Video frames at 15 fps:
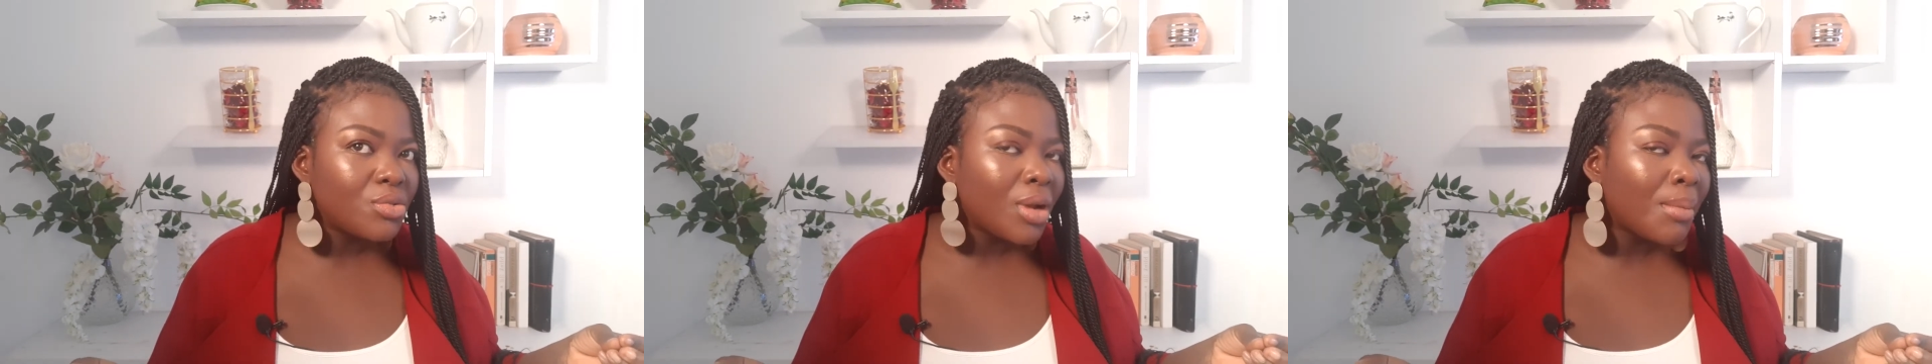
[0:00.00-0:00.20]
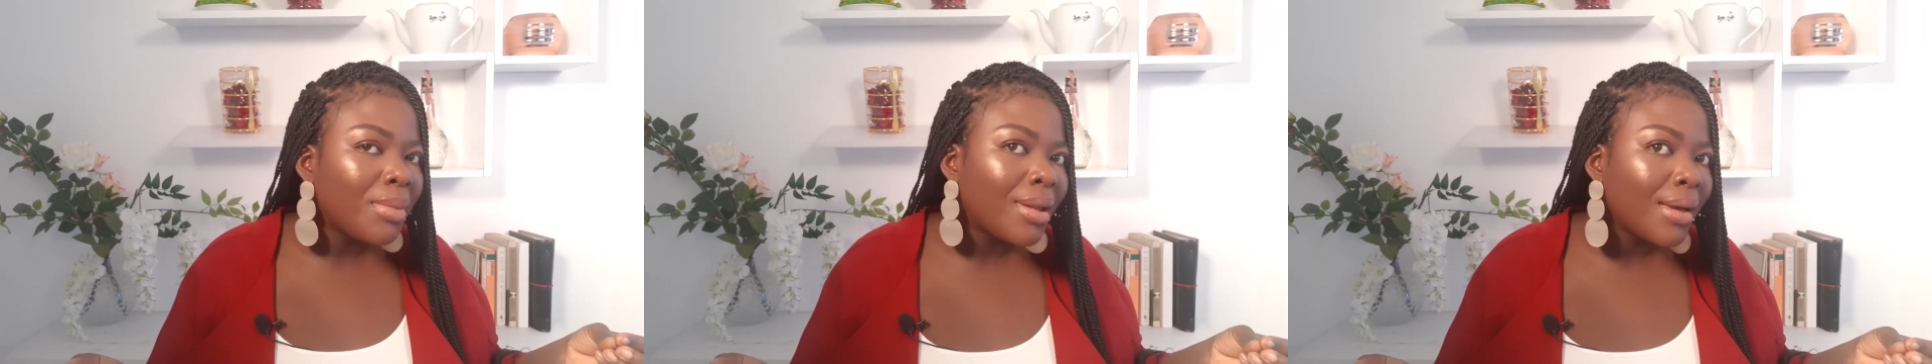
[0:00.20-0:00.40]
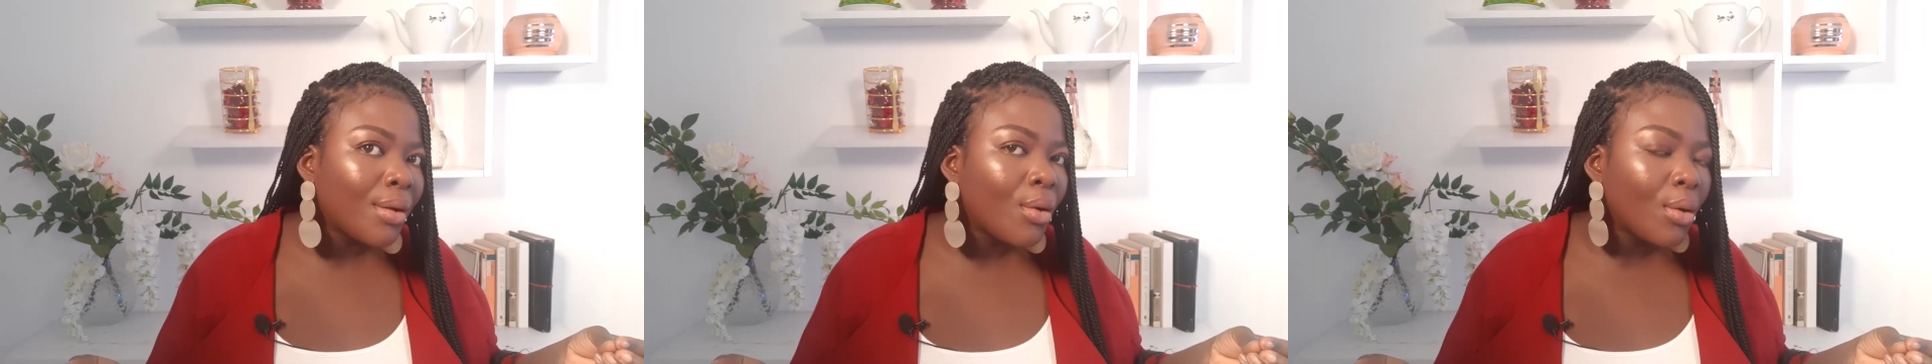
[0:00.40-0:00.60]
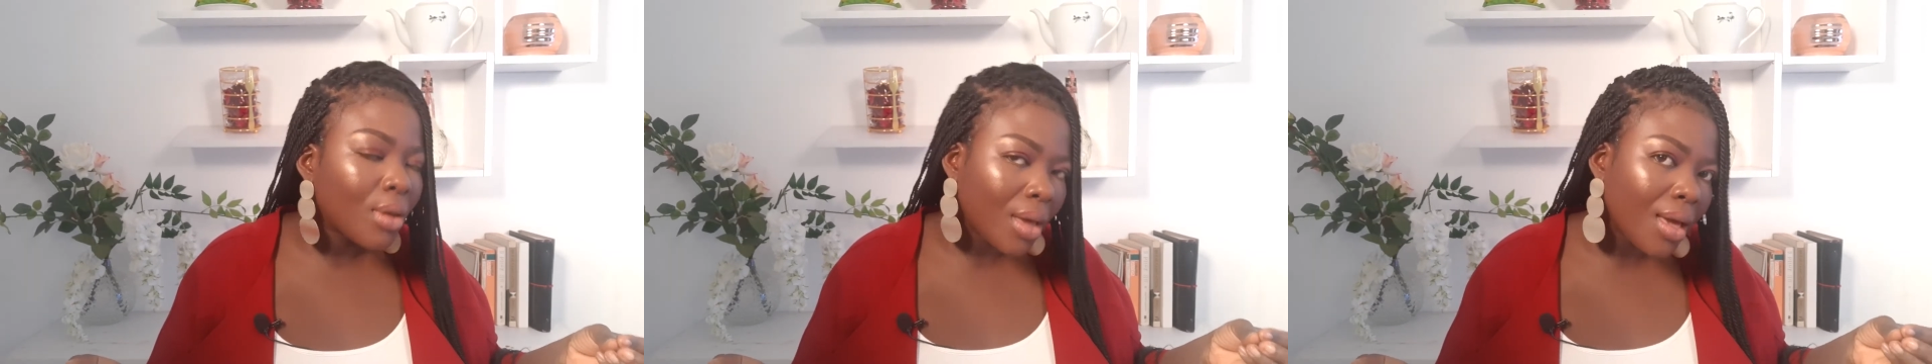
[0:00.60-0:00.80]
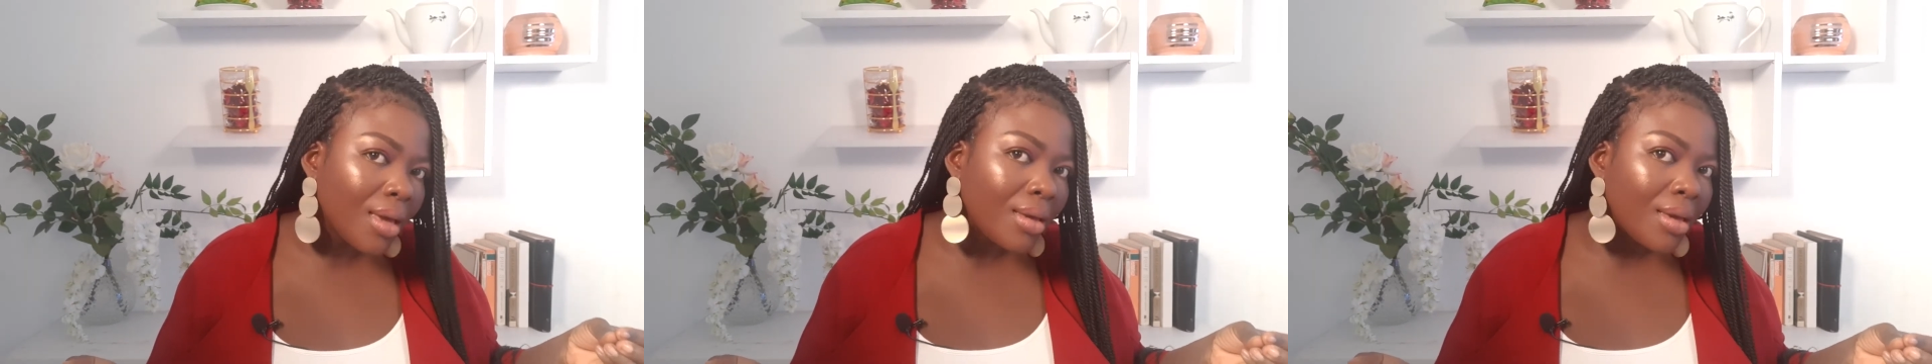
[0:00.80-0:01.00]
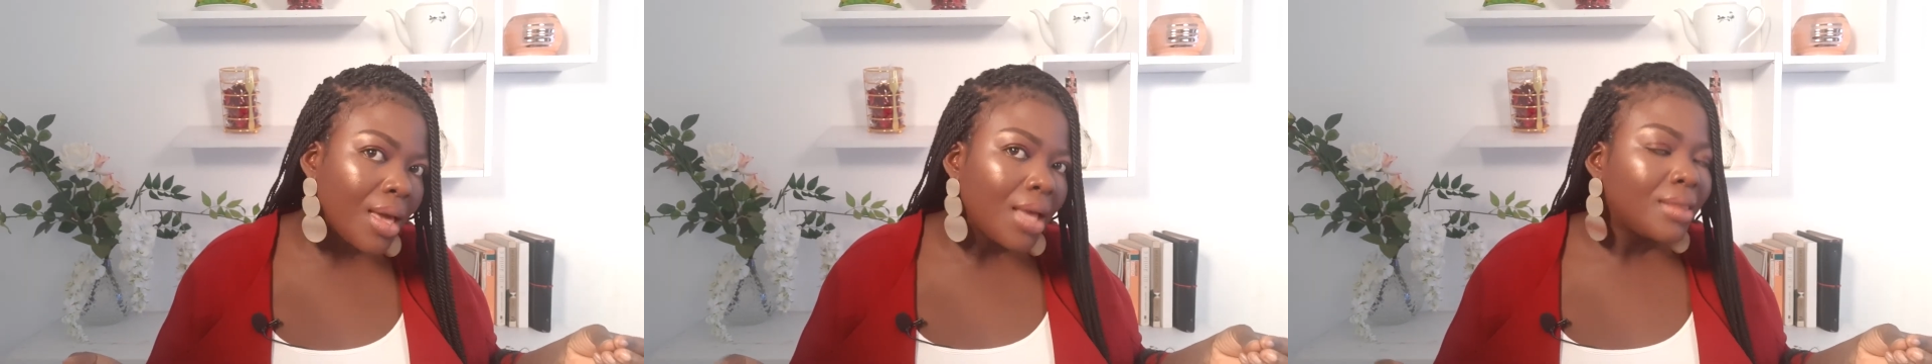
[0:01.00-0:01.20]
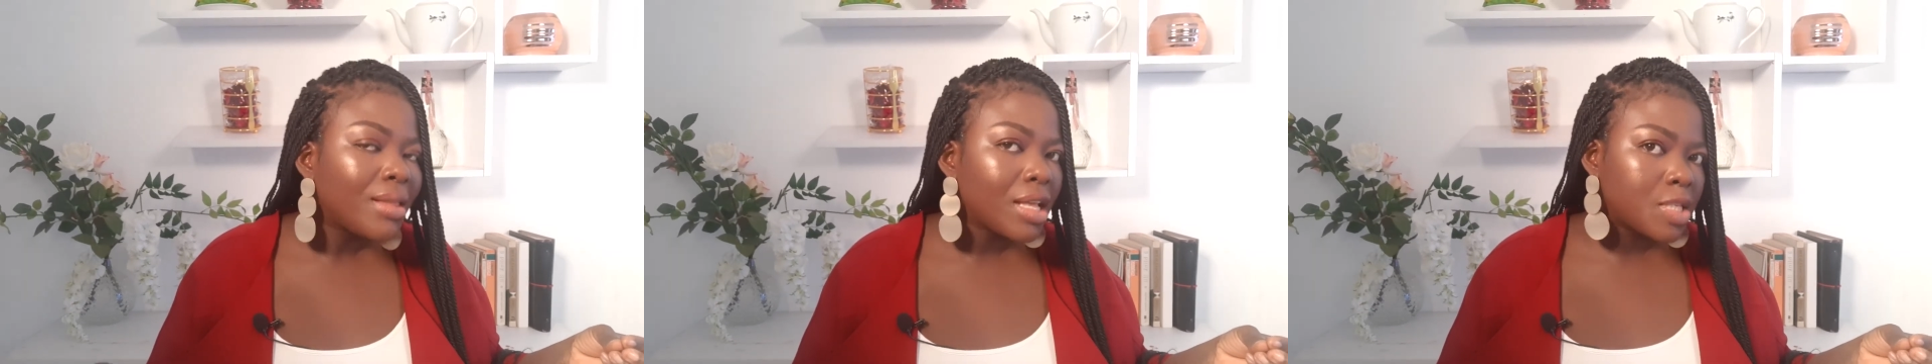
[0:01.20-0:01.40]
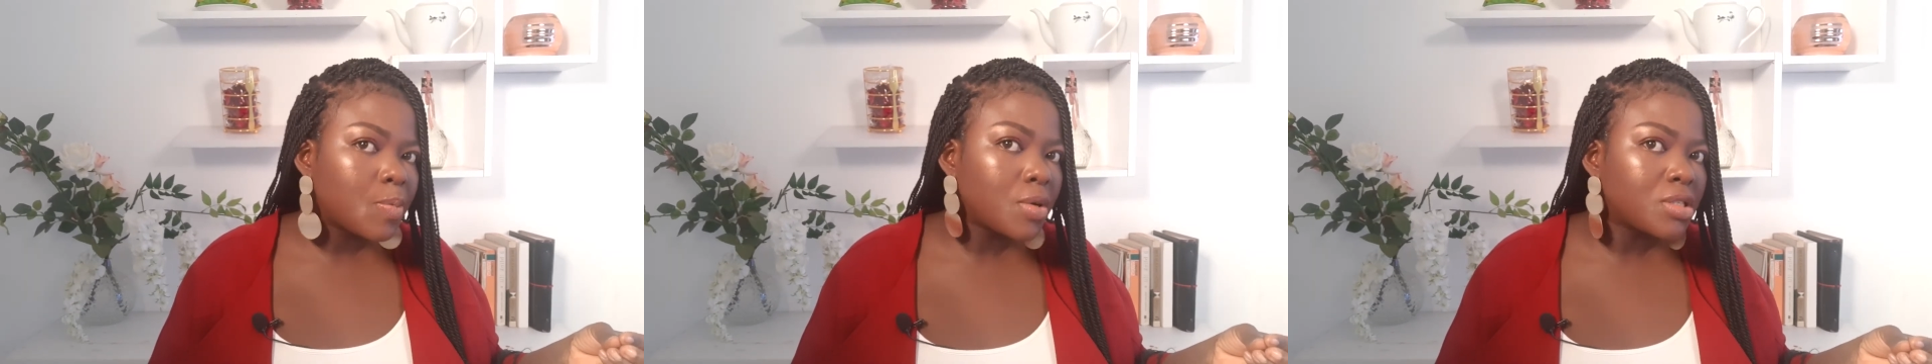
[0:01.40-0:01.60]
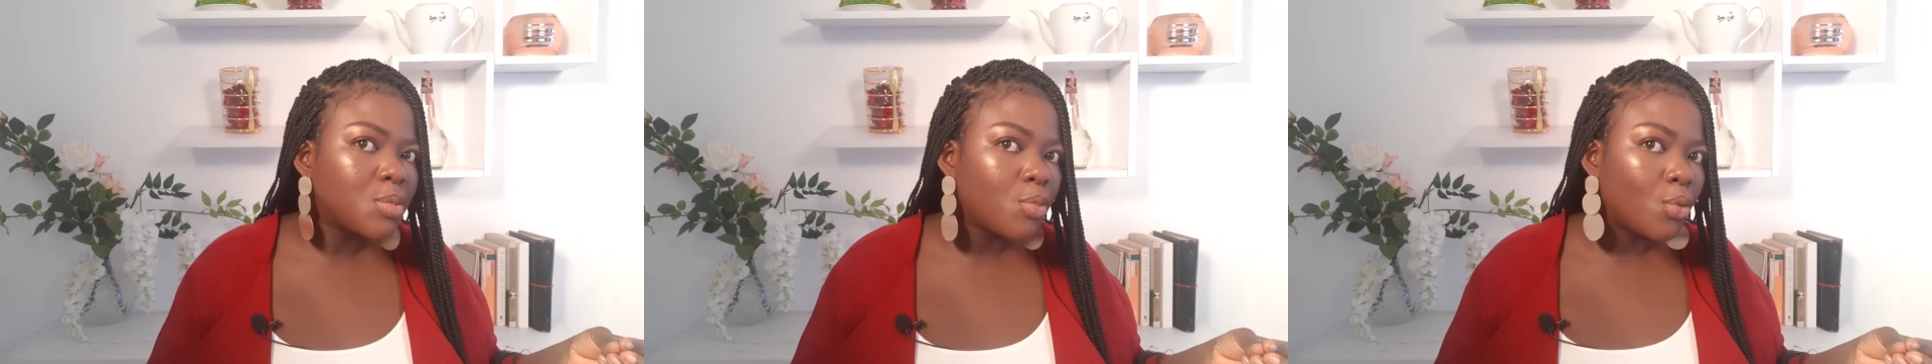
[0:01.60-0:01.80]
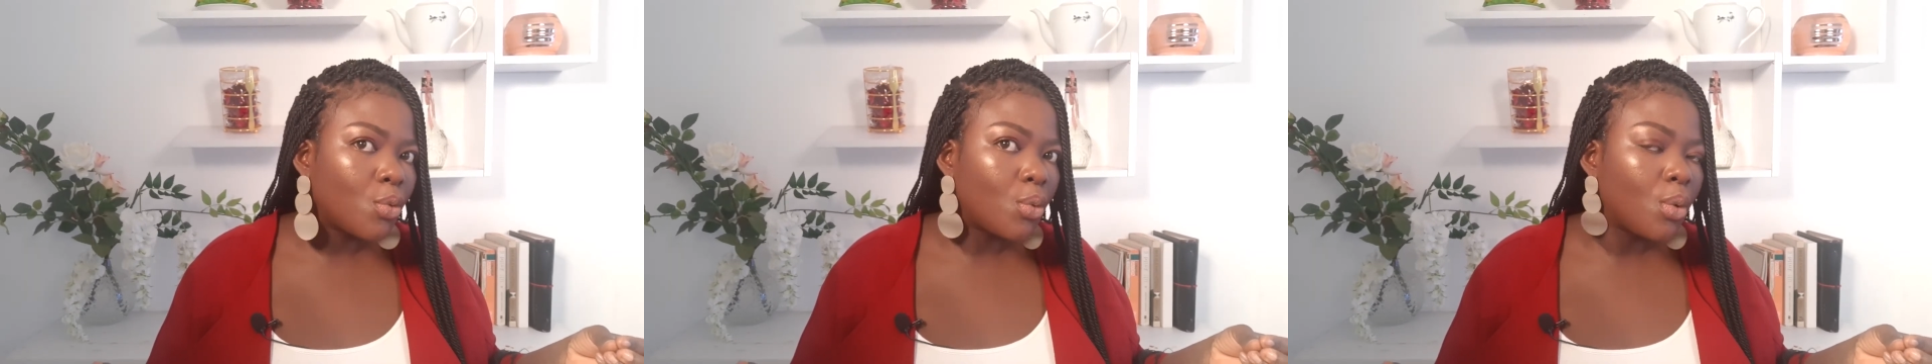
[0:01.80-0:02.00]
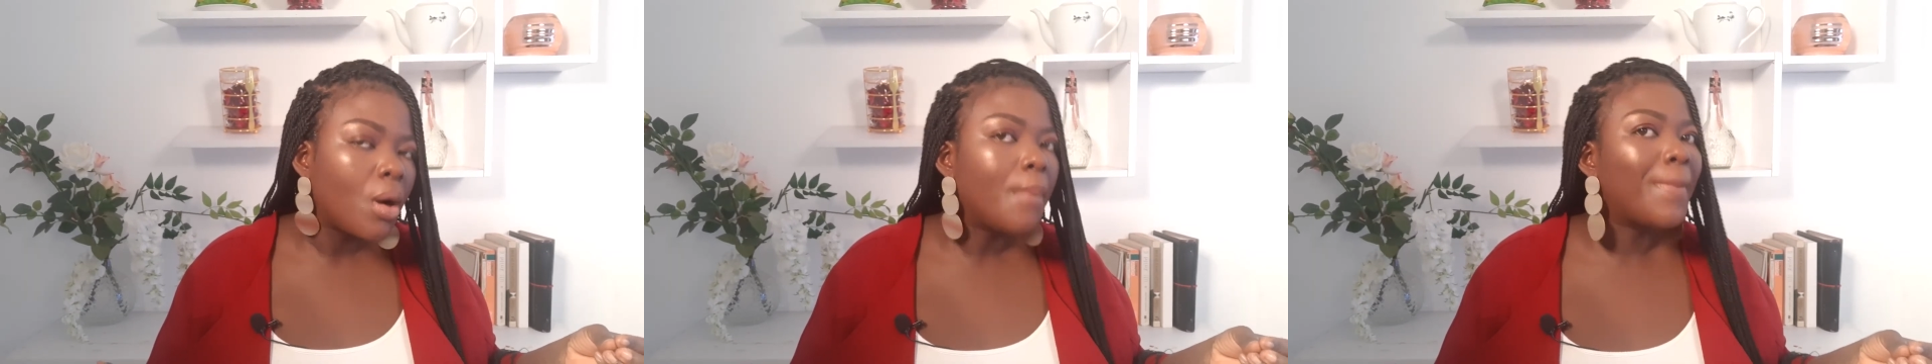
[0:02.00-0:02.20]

And I'm like, okay, that's possible.